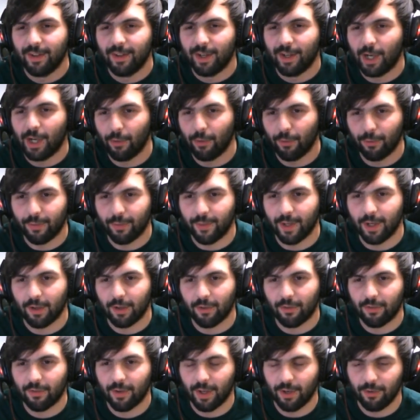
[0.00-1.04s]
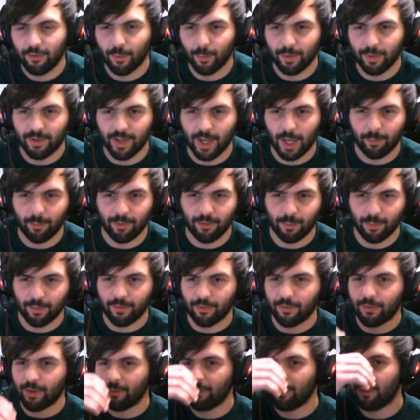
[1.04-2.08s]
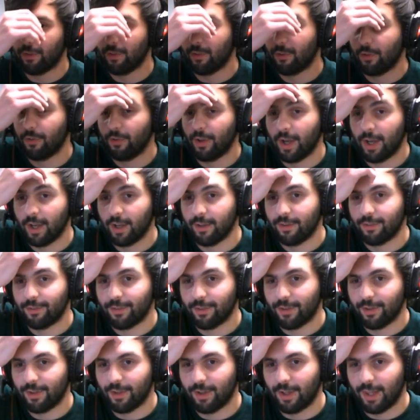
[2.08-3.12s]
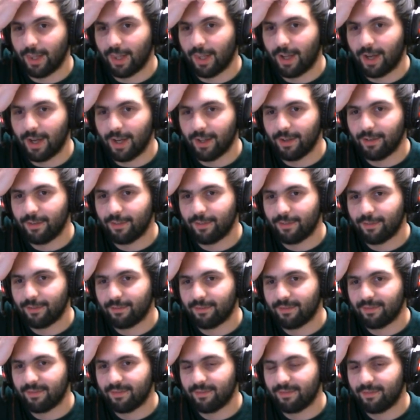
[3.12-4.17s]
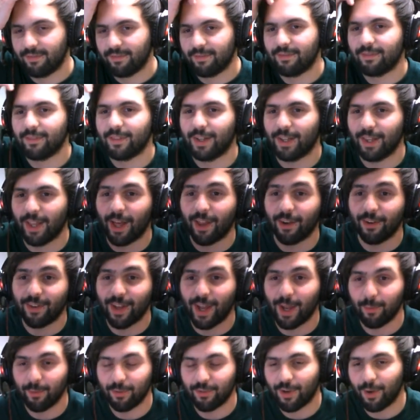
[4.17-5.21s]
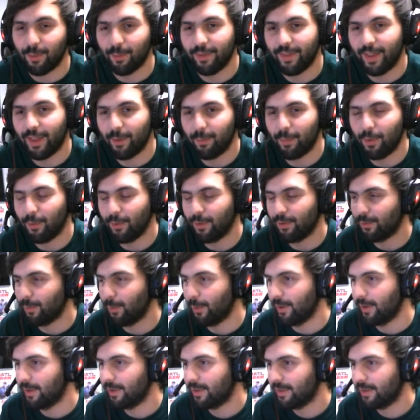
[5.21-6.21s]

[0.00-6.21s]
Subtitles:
other things and doing damage with the Seven Sister die is a lot of damage coming that opponent's way.